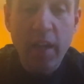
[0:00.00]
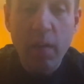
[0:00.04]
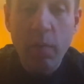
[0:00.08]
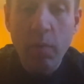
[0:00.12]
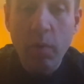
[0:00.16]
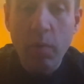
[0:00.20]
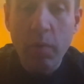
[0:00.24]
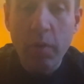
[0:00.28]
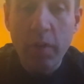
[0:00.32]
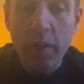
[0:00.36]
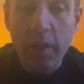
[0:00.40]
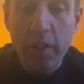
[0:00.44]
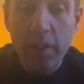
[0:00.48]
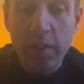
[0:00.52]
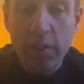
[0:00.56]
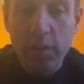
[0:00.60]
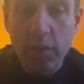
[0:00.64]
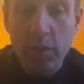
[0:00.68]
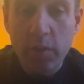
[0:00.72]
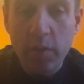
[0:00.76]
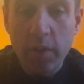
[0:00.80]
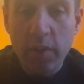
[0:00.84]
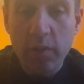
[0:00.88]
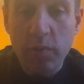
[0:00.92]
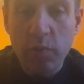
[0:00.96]
what we're going to
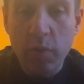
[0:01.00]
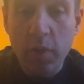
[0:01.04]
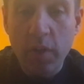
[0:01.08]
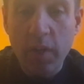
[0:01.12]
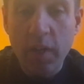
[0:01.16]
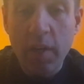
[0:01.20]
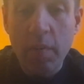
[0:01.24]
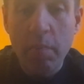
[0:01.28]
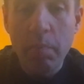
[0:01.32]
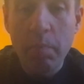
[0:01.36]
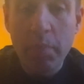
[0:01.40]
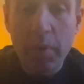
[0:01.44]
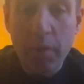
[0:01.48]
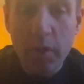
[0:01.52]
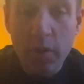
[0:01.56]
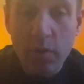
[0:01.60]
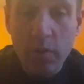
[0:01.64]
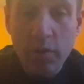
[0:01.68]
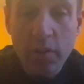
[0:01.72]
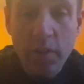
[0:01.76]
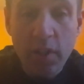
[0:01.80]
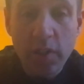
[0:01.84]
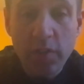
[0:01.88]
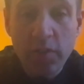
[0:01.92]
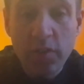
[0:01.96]
do is we're going to
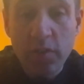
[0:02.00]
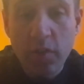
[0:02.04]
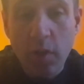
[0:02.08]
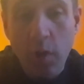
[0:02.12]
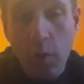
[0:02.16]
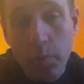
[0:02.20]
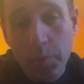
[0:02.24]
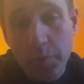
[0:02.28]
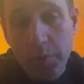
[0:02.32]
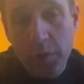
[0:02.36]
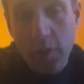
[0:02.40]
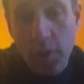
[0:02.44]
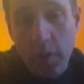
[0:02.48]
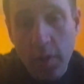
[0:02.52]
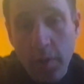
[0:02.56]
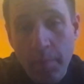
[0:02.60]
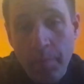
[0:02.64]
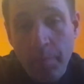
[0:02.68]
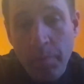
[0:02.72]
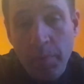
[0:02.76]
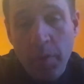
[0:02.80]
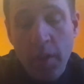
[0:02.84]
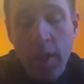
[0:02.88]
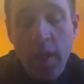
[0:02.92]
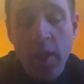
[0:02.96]
build a sculpture
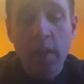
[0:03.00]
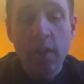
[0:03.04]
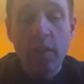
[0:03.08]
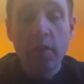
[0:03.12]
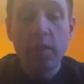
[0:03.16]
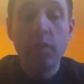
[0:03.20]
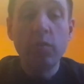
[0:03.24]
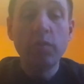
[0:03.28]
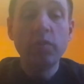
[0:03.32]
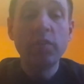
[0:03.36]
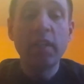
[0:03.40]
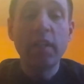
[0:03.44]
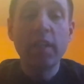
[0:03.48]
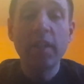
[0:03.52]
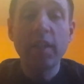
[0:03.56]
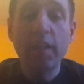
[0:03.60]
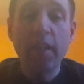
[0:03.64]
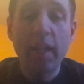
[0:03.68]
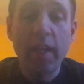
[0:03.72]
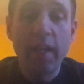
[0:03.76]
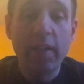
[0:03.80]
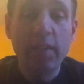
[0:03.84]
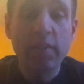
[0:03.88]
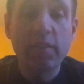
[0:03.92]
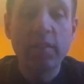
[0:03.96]
using
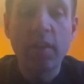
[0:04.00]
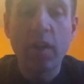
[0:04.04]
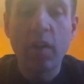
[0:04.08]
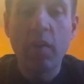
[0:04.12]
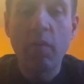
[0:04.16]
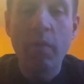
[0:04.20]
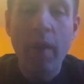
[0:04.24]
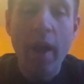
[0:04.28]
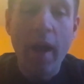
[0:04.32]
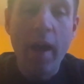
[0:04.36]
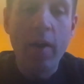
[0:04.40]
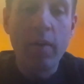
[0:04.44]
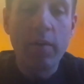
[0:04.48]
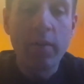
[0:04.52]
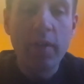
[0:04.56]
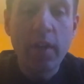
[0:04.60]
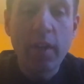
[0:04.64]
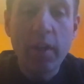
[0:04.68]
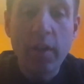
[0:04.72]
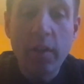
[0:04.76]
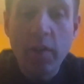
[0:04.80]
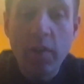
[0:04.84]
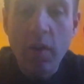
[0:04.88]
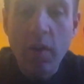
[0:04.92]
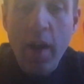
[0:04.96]
things around
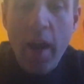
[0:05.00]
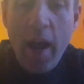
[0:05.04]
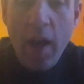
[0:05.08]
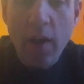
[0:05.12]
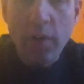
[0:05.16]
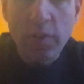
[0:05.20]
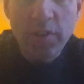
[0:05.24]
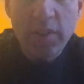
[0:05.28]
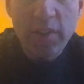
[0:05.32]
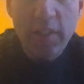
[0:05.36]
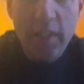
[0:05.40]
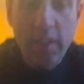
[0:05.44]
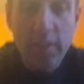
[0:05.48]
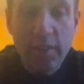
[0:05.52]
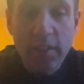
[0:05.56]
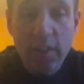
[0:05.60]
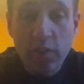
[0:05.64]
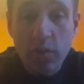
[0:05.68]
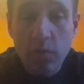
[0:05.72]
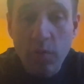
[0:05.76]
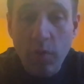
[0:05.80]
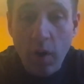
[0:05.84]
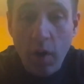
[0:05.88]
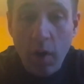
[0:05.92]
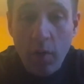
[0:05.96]
your house, things
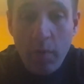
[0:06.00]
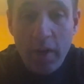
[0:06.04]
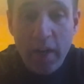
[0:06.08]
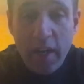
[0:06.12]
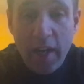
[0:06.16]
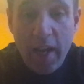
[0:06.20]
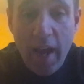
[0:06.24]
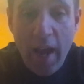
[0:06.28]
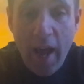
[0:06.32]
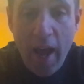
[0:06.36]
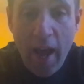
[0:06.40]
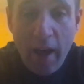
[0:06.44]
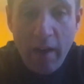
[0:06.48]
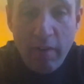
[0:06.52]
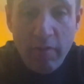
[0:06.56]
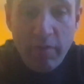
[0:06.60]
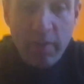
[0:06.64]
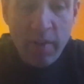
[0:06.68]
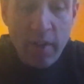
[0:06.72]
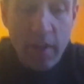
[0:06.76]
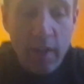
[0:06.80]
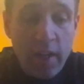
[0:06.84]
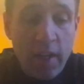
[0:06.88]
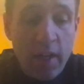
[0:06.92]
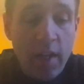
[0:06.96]
that you already have.
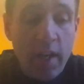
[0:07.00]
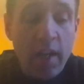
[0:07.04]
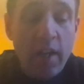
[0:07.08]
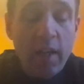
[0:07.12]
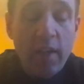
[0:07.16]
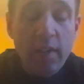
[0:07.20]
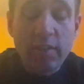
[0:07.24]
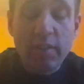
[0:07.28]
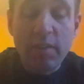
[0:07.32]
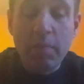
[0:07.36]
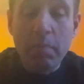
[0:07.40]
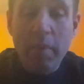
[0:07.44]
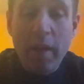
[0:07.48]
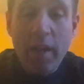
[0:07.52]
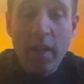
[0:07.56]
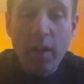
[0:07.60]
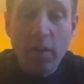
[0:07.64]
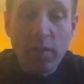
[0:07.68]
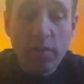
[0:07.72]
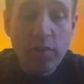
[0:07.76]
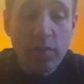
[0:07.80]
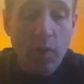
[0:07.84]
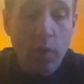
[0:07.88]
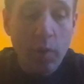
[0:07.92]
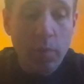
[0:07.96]
To make
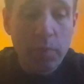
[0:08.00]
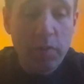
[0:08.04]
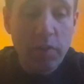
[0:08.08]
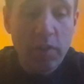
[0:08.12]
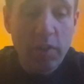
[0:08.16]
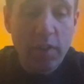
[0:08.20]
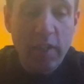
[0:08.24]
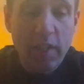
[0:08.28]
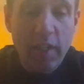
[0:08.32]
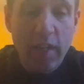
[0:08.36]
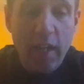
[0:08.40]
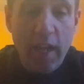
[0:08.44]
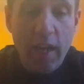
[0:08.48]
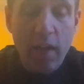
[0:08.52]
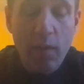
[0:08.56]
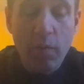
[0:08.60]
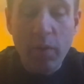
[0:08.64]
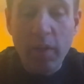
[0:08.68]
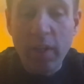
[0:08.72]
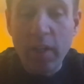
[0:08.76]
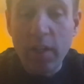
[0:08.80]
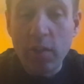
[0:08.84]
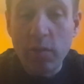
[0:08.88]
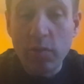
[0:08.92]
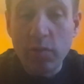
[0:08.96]
our sculpture today, we
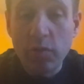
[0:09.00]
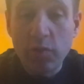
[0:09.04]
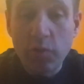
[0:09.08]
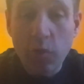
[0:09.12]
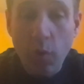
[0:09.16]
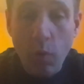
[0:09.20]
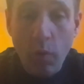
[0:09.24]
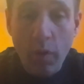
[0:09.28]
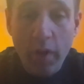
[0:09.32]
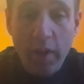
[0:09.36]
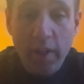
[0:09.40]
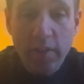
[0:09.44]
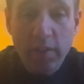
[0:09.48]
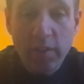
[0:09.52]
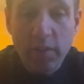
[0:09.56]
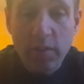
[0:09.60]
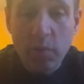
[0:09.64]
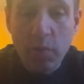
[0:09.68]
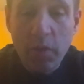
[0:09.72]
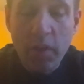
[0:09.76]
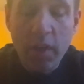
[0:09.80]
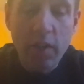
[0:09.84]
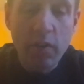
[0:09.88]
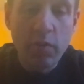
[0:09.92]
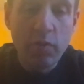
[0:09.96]
can use toys,
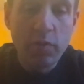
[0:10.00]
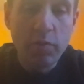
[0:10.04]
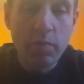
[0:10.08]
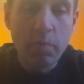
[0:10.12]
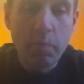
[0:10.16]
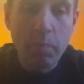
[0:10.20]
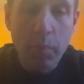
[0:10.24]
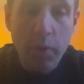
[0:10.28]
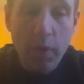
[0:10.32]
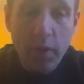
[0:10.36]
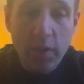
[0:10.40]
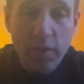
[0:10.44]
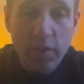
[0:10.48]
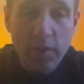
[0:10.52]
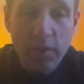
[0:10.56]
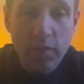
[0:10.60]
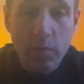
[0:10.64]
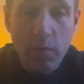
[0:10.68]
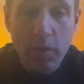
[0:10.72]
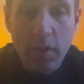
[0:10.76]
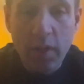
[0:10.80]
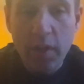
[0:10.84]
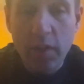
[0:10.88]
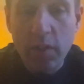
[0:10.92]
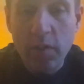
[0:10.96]
we can use books,
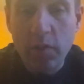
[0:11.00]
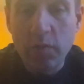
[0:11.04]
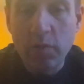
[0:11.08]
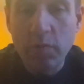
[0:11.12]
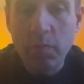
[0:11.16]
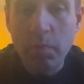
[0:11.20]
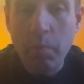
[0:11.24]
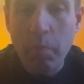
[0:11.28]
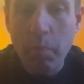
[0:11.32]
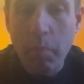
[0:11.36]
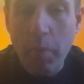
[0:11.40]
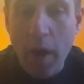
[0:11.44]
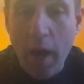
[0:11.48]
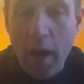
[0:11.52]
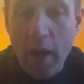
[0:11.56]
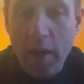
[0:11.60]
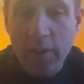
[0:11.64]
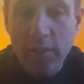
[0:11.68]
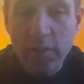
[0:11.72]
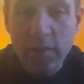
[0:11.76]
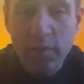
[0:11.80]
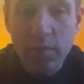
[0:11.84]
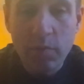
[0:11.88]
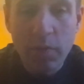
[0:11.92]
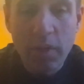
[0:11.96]
we can use
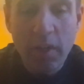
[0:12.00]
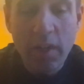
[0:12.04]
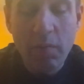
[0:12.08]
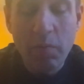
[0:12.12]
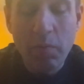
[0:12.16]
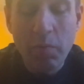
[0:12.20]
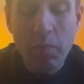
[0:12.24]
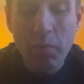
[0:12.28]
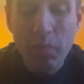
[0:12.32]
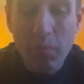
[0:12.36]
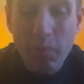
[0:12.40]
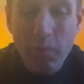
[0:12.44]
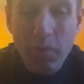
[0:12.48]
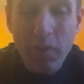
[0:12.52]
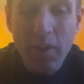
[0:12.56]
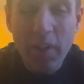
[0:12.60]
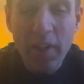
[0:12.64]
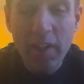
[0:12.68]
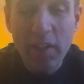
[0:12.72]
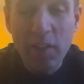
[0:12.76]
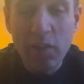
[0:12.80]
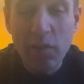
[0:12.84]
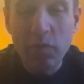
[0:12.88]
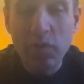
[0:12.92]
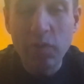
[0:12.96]
box, we can
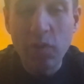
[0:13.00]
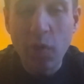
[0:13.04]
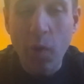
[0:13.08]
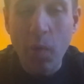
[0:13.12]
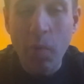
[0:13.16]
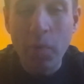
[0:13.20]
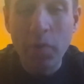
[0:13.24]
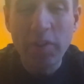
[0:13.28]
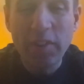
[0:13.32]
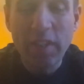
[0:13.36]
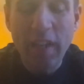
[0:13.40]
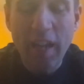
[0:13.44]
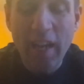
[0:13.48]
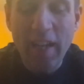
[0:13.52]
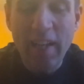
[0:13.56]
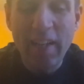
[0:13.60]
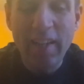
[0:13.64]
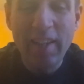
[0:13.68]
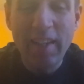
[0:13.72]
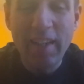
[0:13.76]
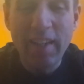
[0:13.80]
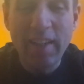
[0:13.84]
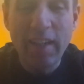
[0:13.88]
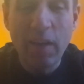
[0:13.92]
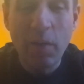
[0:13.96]
really use almost
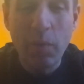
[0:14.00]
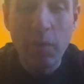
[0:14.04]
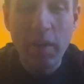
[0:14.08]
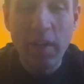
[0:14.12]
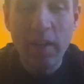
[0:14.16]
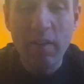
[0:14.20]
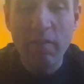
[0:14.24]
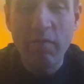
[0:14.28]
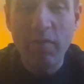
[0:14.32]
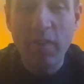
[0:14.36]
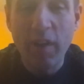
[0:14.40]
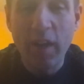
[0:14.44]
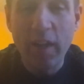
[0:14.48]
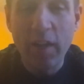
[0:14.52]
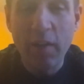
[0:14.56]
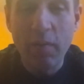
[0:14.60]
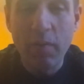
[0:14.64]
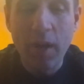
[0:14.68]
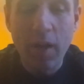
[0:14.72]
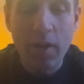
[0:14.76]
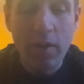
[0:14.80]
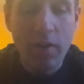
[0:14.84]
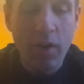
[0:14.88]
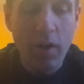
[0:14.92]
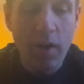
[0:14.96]
anything that we can find
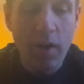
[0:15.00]
around our